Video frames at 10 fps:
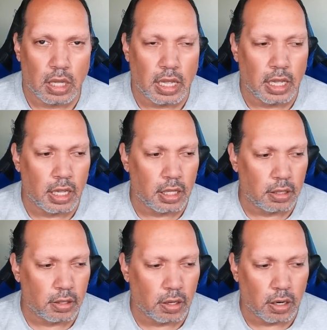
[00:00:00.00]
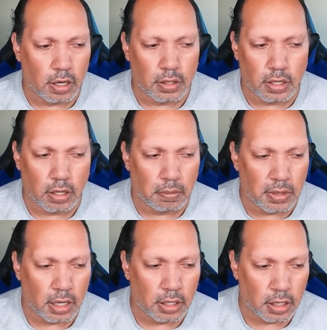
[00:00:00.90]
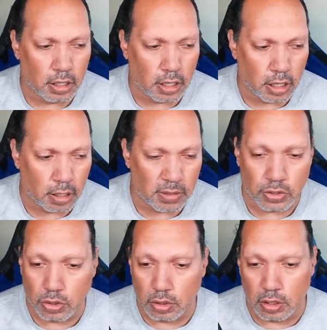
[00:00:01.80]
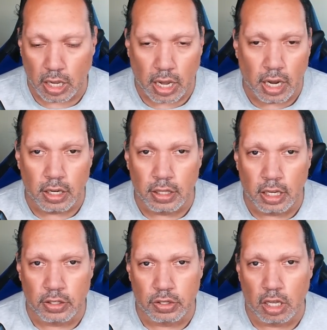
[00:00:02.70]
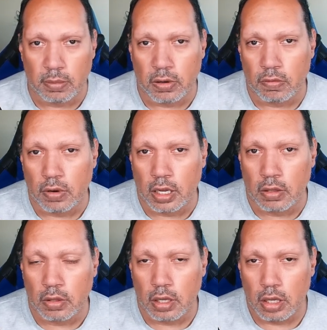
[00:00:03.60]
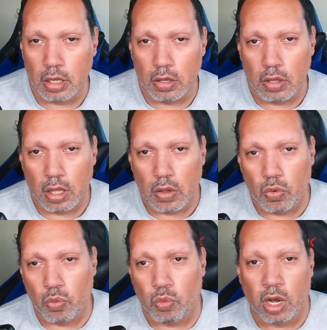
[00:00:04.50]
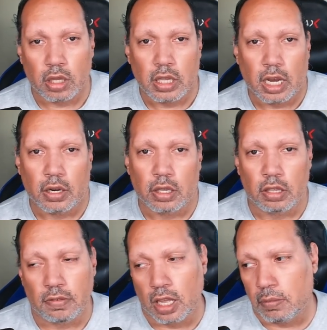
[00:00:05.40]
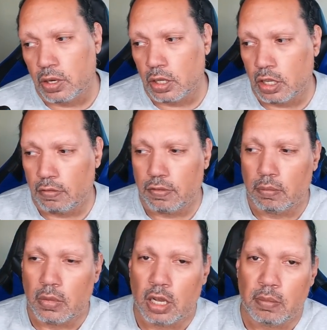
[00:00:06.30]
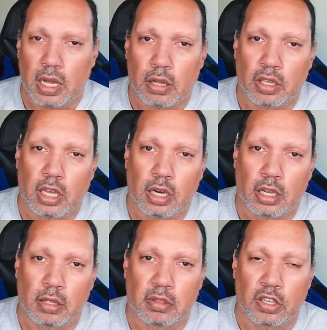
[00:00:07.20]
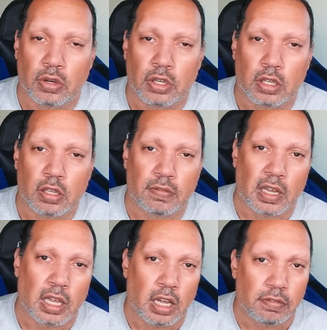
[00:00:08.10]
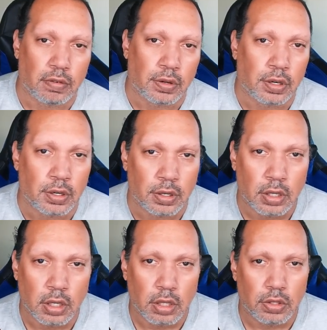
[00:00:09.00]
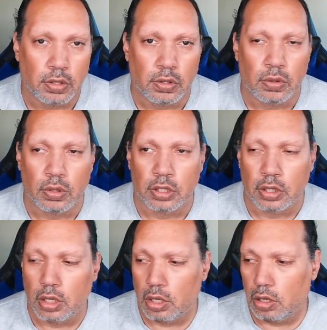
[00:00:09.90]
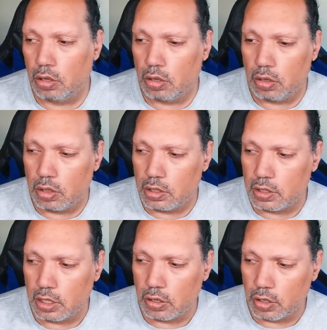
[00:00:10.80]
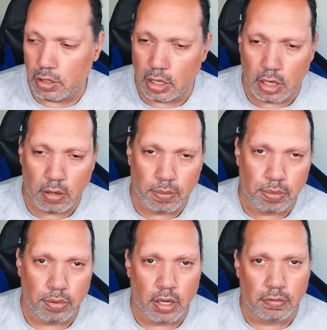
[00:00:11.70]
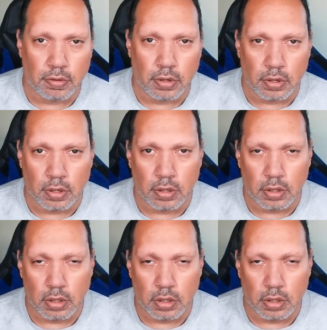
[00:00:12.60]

and the hard thing about it, it's the holidays coming around. What kind of gift I'm gonna get from mom? How can I? The only gift I have for her to do is see her there, pray for her,